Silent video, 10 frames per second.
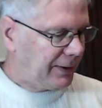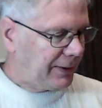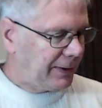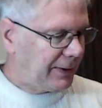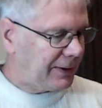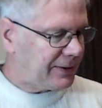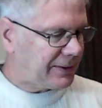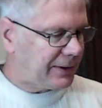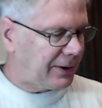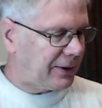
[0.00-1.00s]
This is
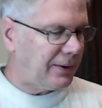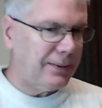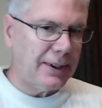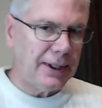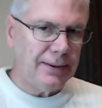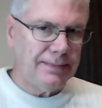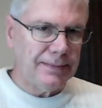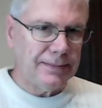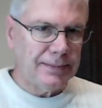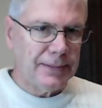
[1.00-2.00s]
going to go away.
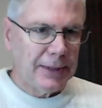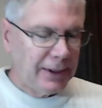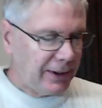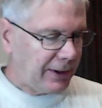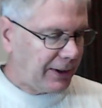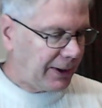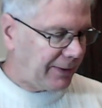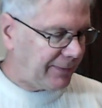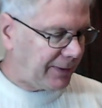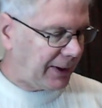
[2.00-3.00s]
I
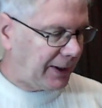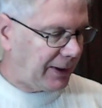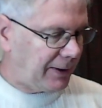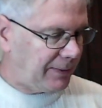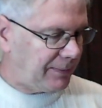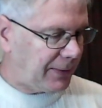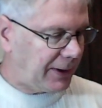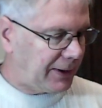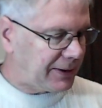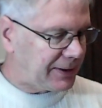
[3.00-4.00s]
have a
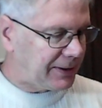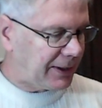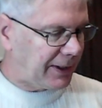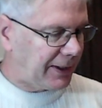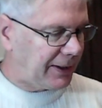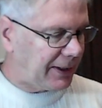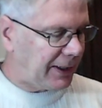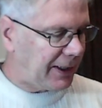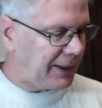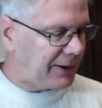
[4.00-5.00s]
minus
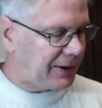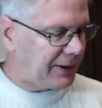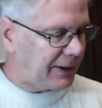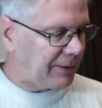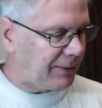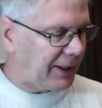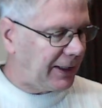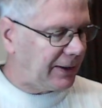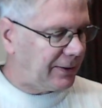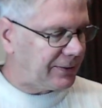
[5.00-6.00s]
9h, and my
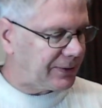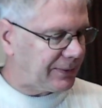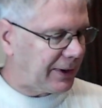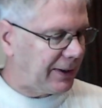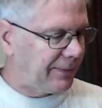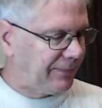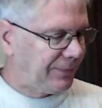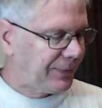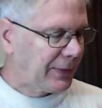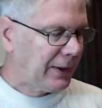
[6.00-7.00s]
8 goes away.
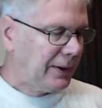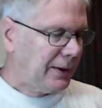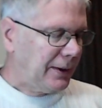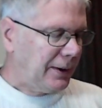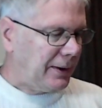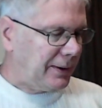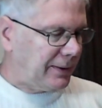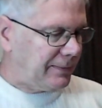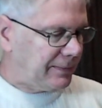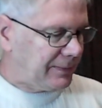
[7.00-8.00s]

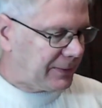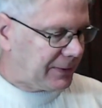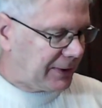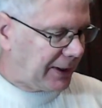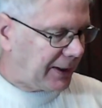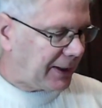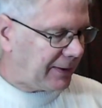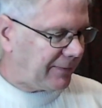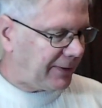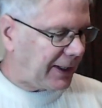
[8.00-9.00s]
And I
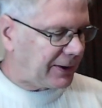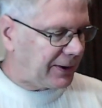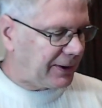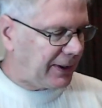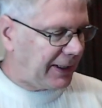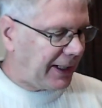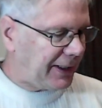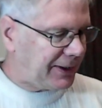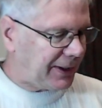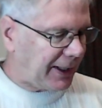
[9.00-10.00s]
can factor an
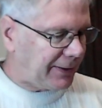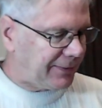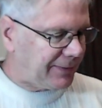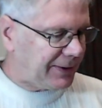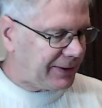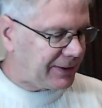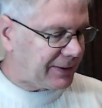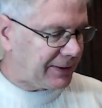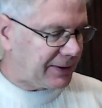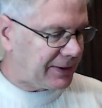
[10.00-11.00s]
h out of this, so
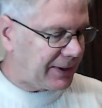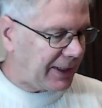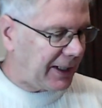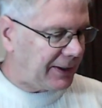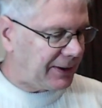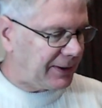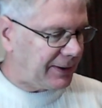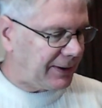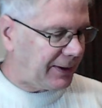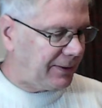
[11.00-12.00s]
this is h
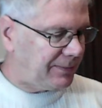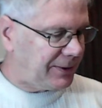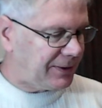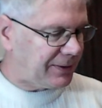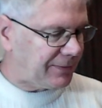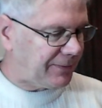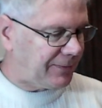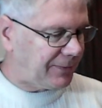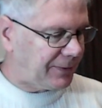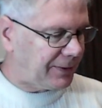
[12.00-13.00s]
times
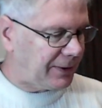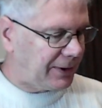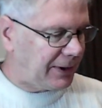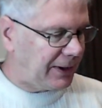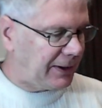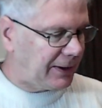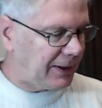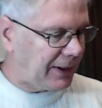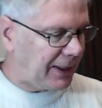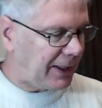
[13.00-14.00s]

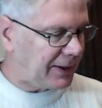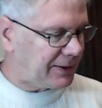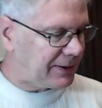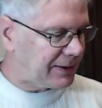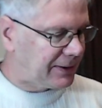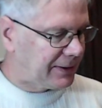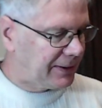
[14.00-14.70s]
14x